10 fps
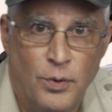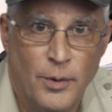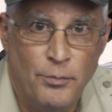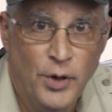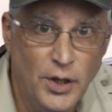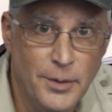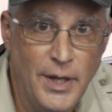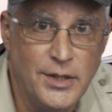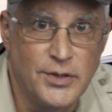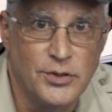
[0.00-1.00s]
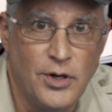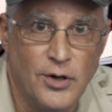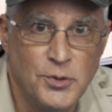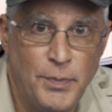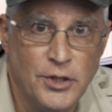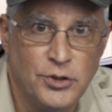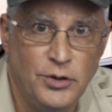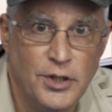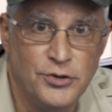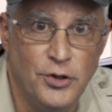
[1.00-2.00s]
What really makes this car
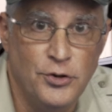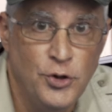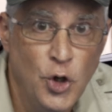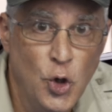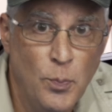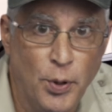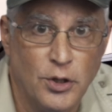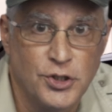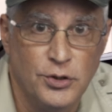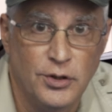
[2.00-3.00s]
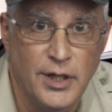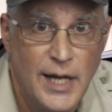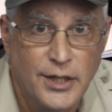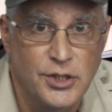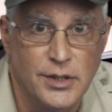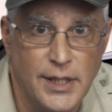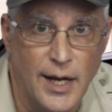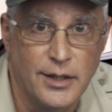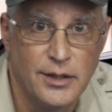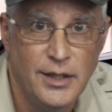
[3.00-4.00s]
special is the new personal connection
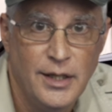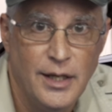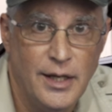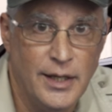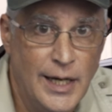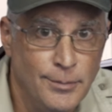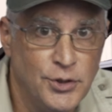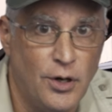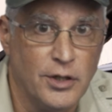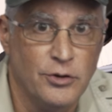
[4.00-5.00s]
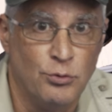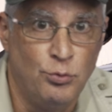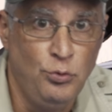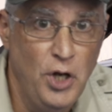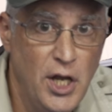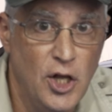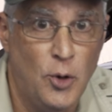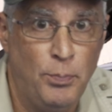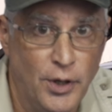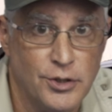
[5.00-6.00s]
tech. And I'm talking
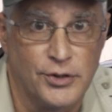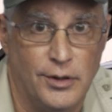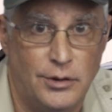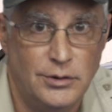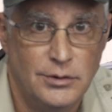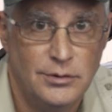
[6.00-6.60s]
real personal.